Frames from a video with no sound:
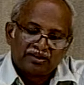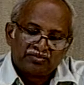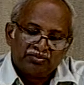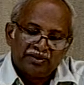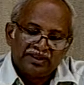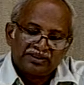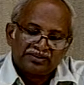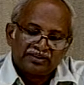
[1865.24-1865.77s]

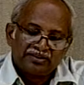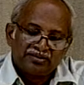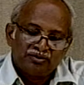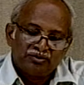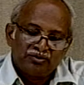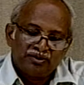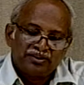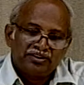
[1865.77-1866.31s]
places the
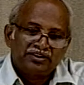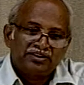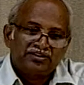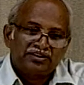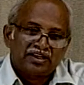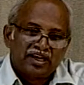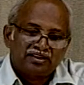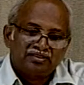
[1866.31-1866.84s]
width is
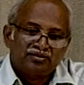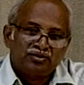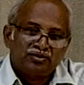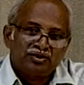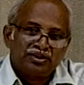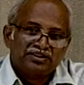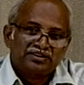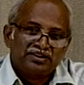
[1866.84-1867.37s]
as low
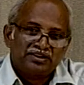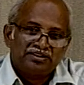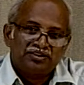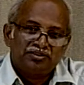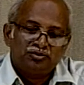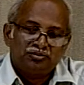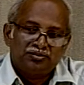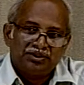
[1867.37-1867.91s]
as
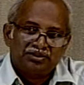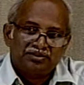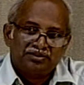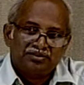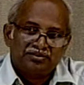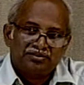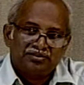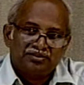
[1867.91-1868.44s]
32
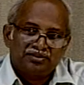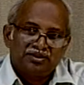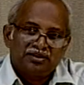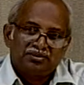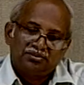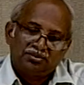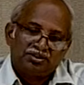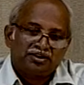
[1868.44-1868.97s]
meters,
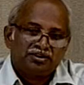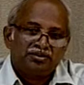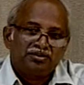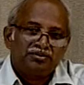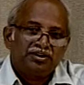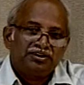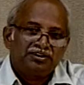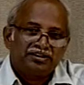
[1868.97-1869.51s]
but
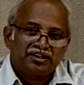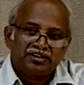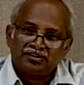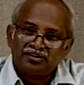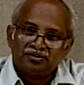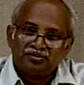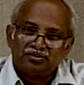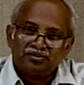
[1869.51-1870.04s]
otherwise there is
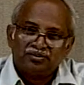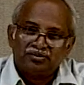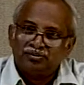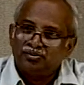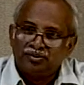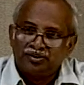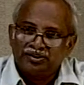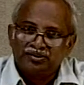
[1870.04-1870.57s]
a good
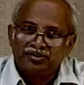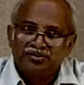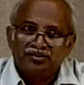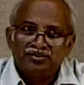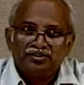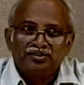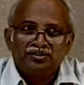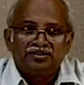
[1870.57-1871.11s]
width.
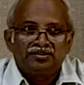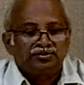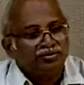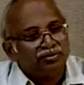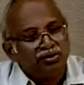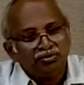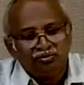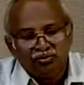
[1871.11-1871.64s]
So you
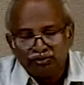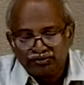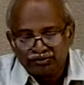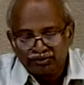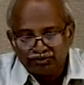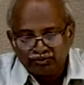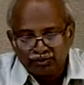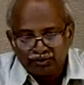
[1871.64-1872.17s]
can move
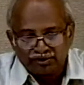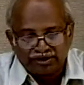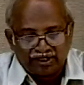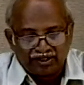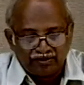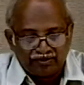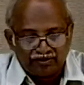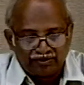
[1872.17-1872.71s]
some boats
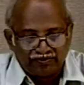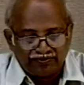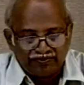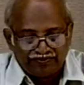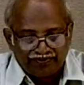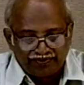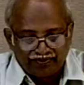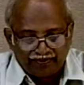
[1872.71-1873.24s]
around.
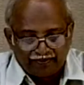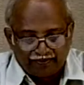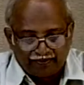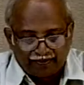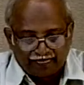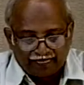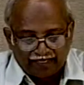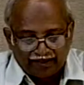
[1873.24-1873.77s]

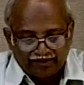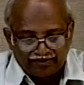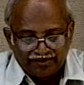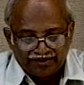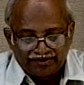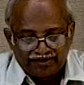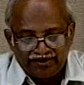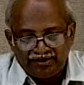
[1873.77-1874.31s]

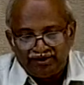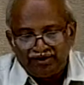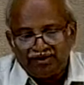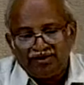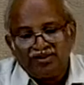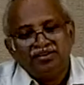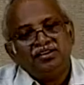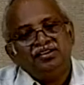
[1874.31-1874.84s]
See,
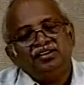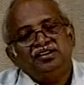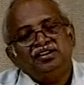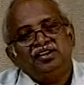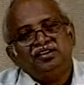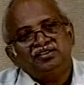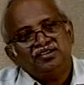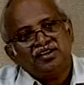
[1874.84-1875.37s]
the
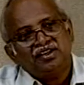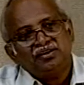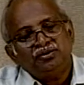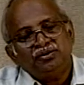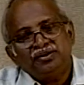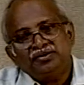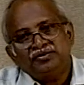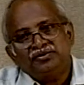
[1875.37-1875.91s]
Indian scenario
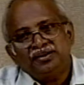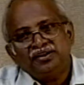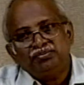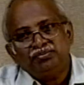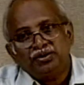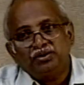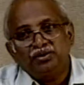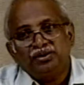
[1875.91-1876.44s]
is very
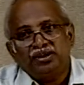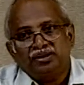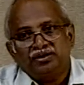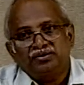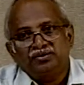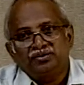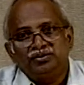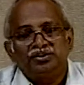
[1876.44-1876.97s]
peculiar
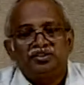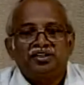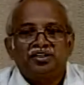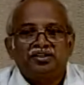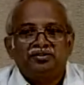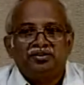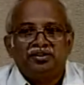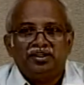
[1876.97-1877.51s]
with
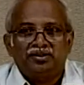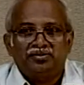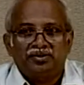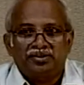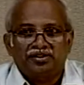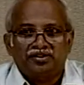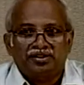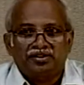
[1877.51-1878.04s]
regard to inland
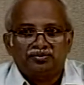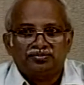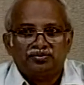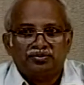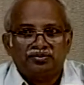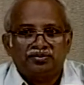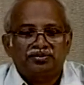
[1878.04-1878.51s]
water transport.